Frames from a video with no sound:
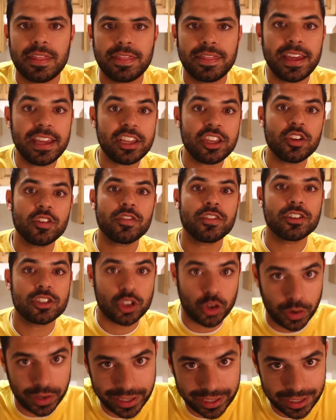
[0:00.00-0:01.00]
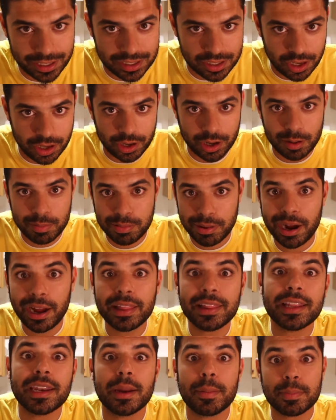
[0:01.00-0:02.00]
Thank you for joining us on our
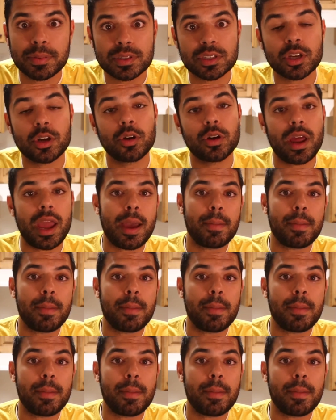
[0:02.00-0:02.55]
pilot episode,